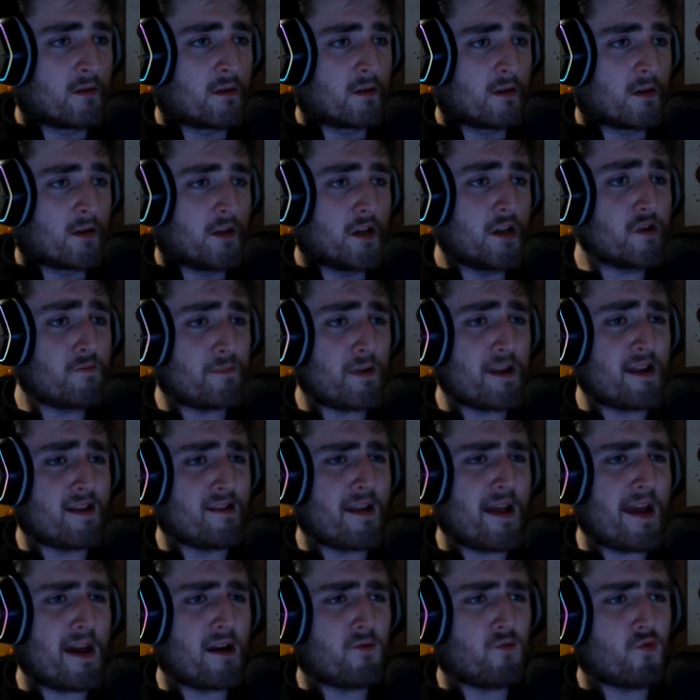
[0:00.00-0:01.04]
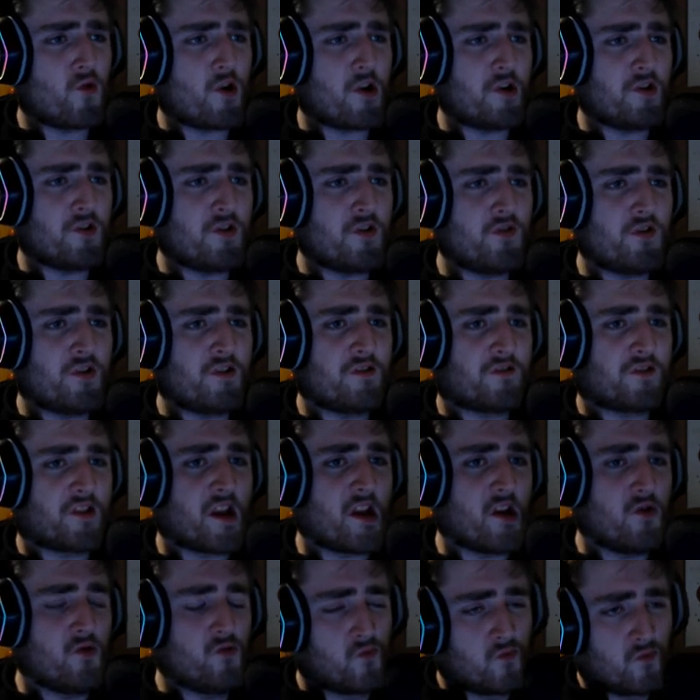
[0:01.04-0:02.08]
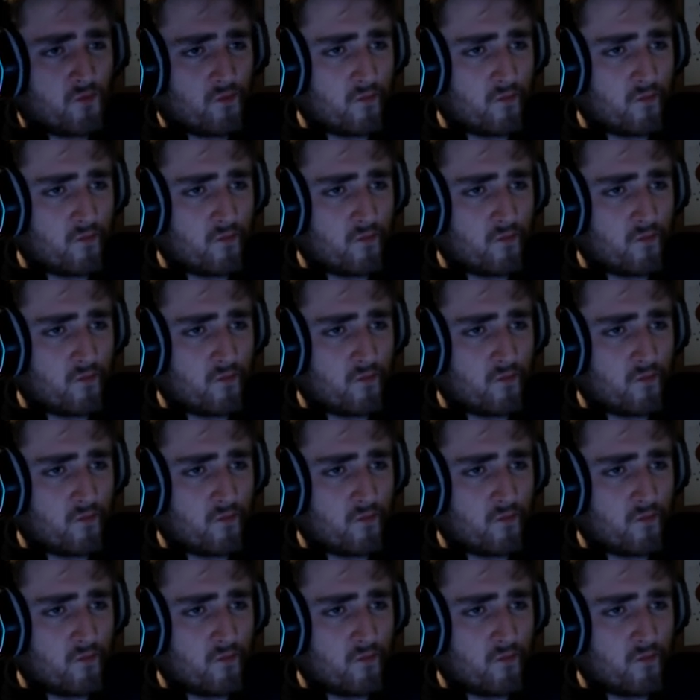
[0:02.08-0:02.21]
You big lout, what are you just do?